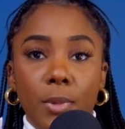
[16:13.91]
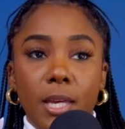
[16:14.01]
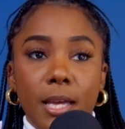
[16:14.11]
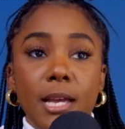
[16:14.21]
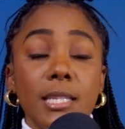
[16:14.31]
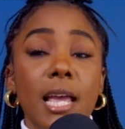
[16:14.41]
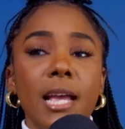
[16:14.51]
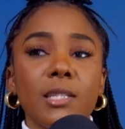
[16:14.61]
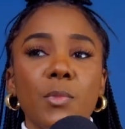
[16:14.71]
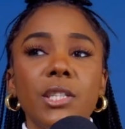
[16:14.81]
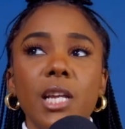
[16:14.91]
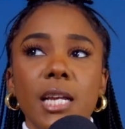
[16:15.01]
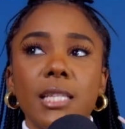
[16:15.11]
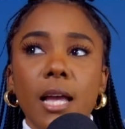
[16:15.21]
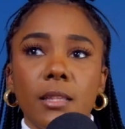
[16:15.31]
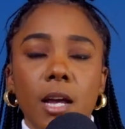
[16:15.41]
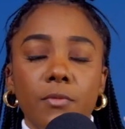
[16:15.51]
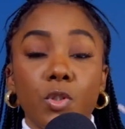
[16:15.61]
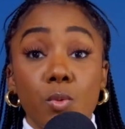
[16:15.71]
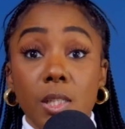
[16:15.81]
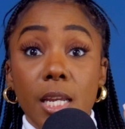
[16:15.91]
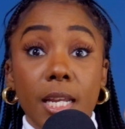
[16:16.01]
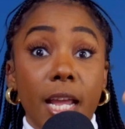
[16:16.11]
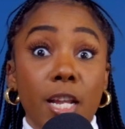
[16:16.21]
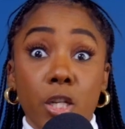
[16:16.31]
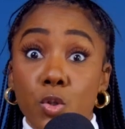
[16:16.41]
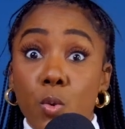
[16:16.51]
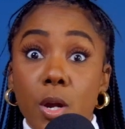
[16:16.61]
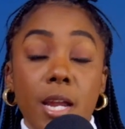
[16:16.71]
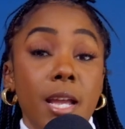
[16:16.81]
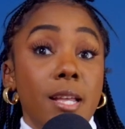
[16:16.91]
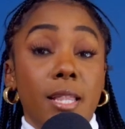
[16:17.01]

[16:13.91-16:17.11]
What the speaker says: because as much as I love to sit and enjoy